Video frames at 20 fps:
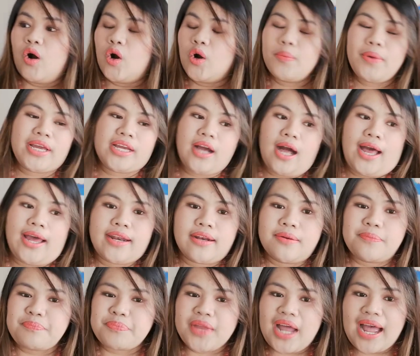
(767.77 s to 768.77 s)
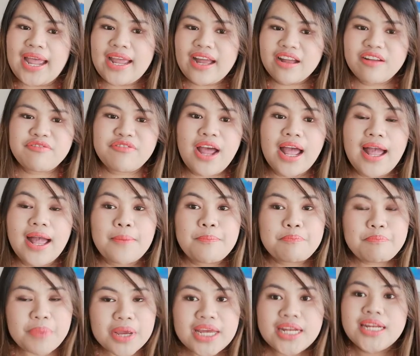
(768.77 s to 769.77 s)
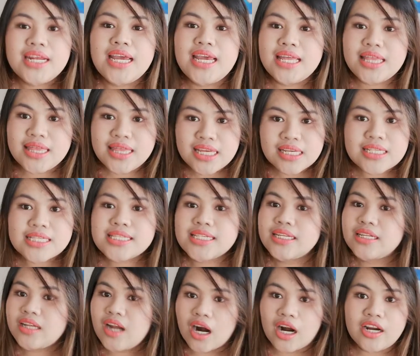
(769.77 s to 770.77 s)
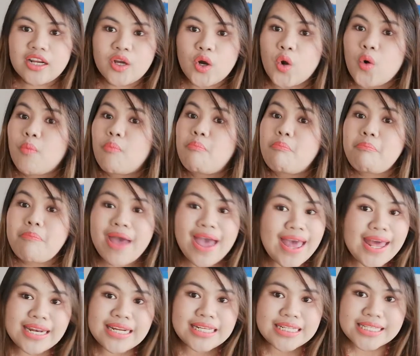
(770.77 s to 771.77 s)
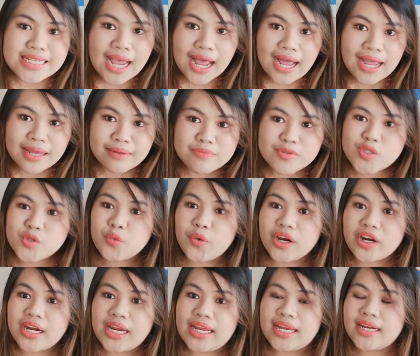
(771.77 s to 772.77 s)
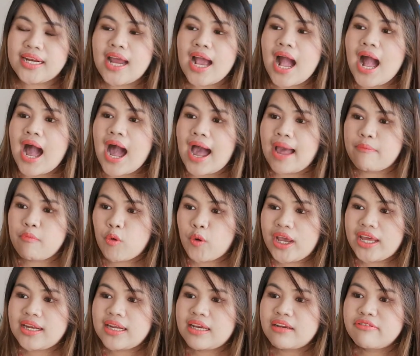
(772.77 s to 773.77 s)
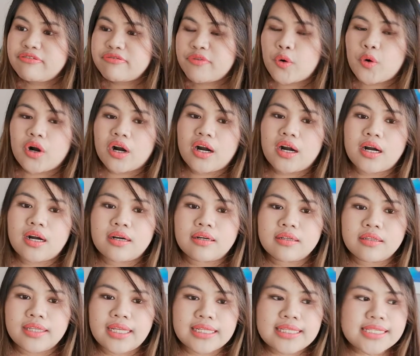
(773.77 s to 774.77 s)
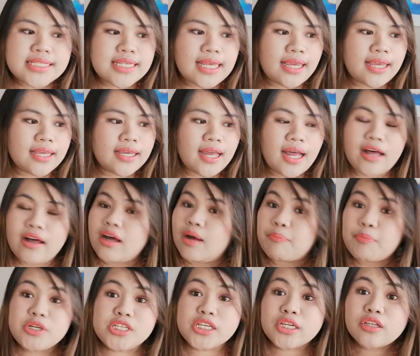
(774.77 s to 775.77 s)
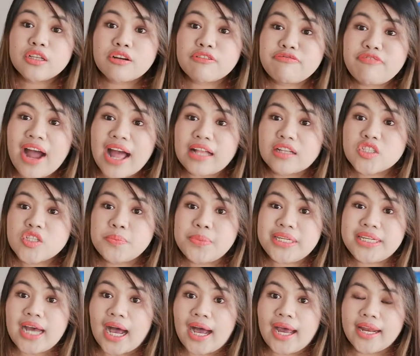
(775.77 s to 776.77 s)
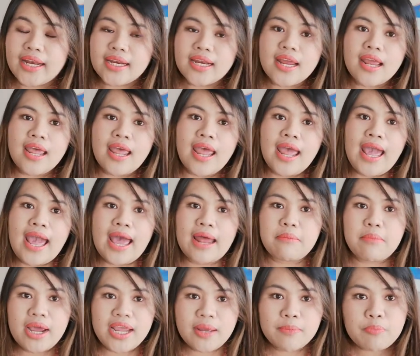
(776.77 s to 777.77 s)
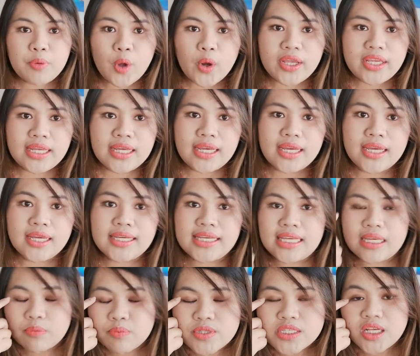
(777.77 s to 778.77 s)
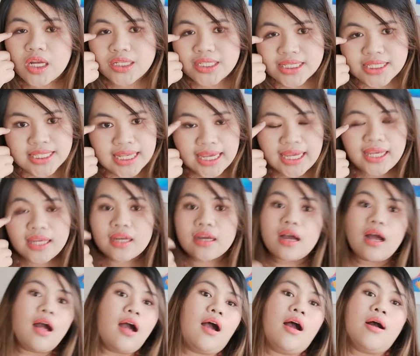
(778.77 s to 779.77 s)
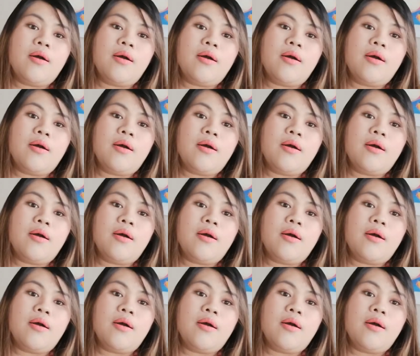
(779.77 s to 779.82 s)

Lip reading: oh my God, I have been in this scenario many times wherein I'm waiting for, let's say, a particular file to be done and my employee keeps on canceling